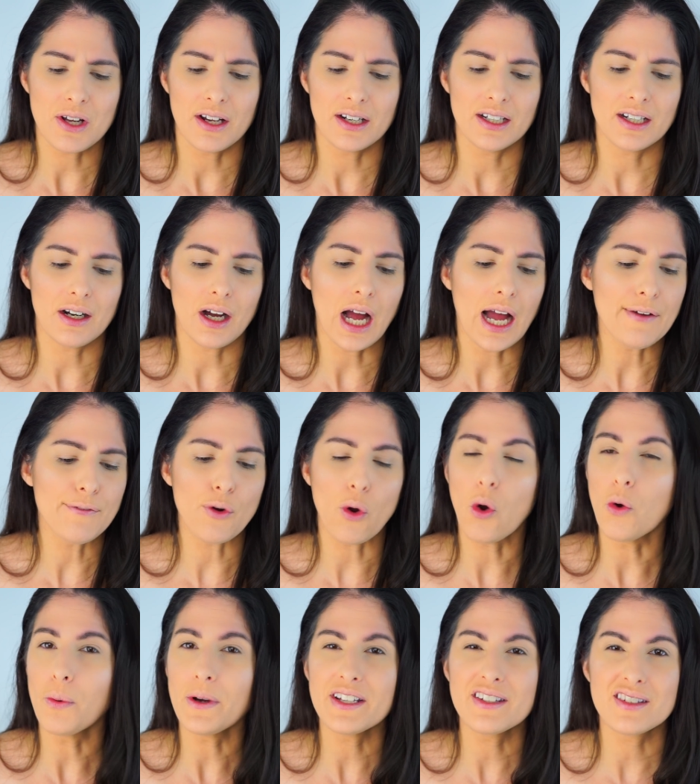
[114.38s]
on it. I've
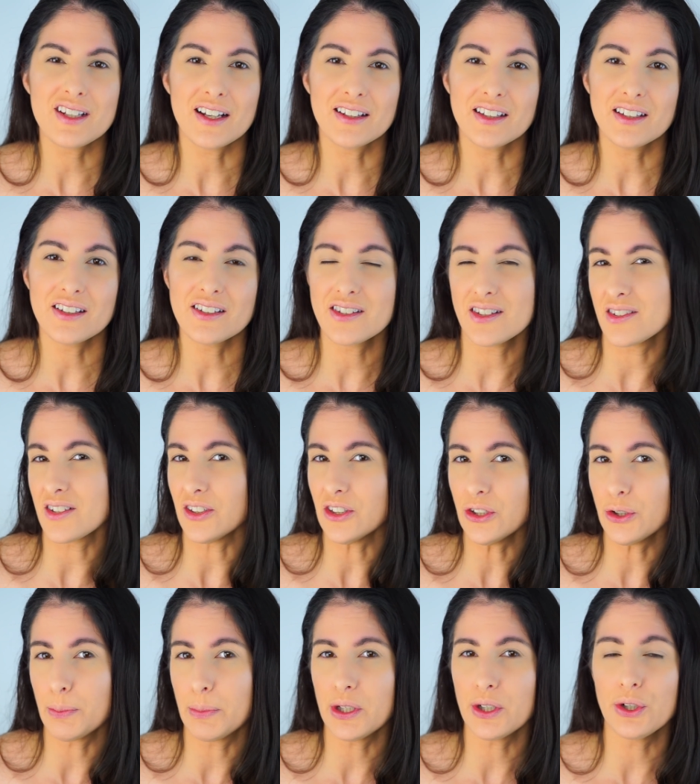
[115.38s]
always thought that this is a
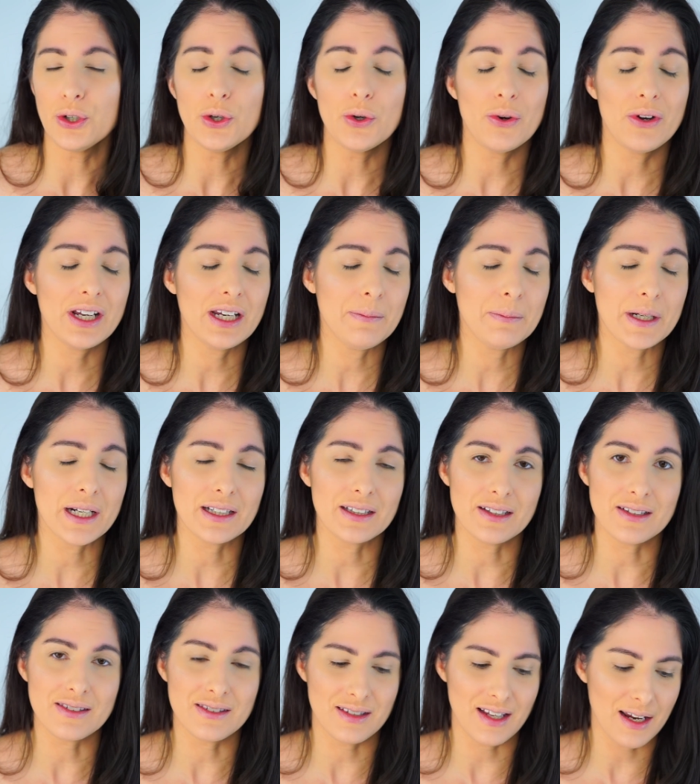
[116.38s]
little bit annoying, but at
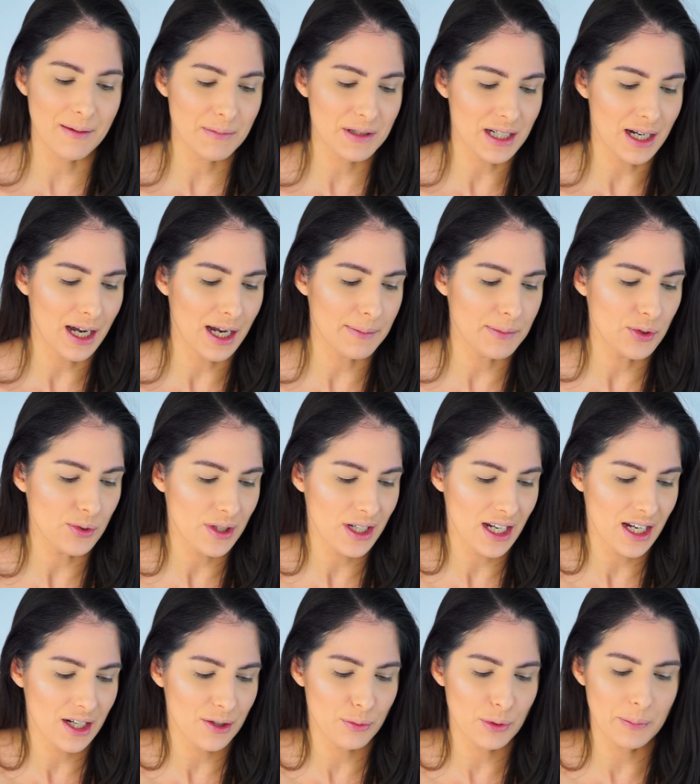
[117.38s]
the same time, you
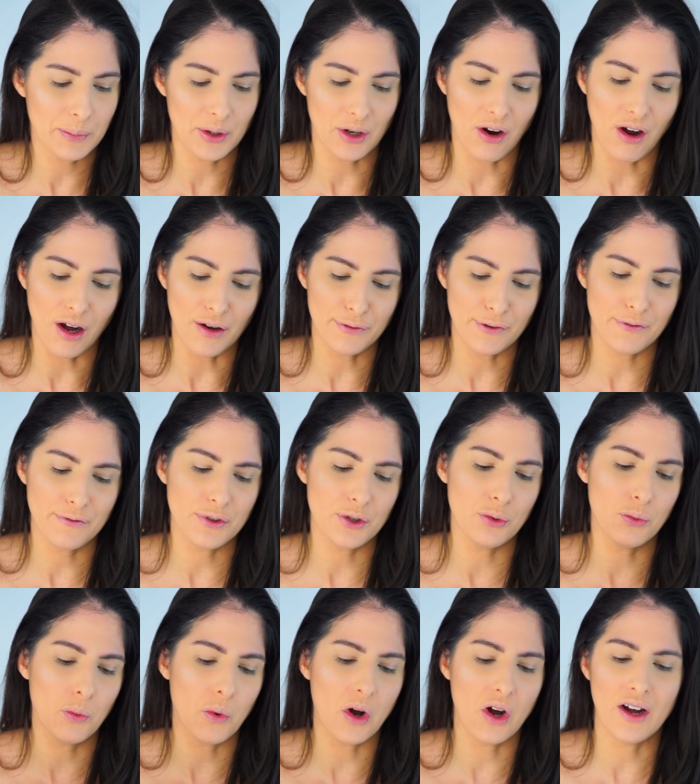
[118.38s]
can rip it off if
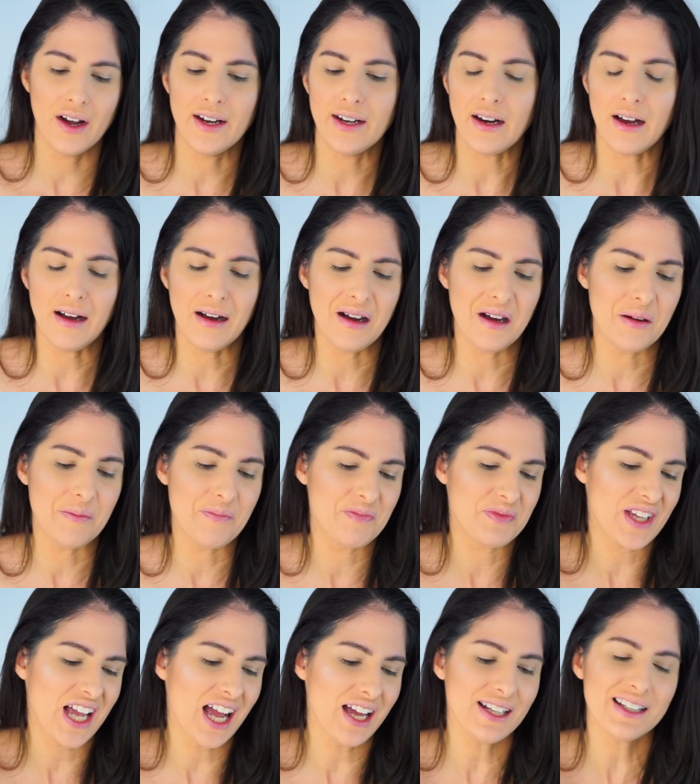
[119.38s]
you want. Um,
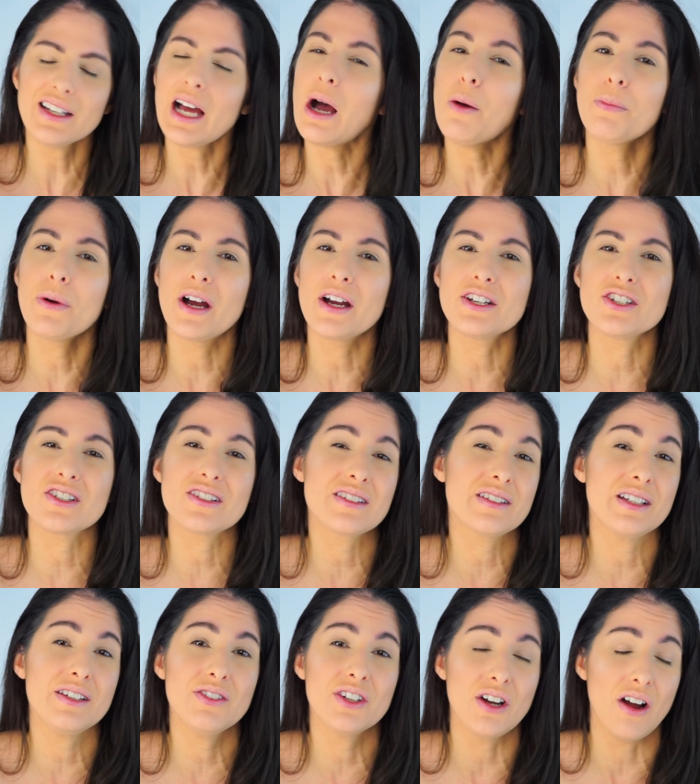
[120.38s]
I, I'll probably just
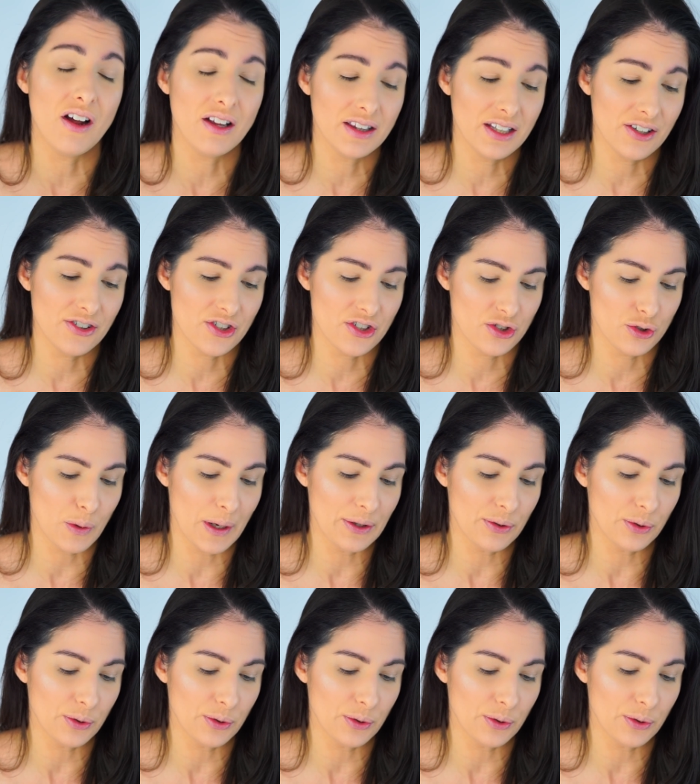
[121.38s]
leave it on there just so I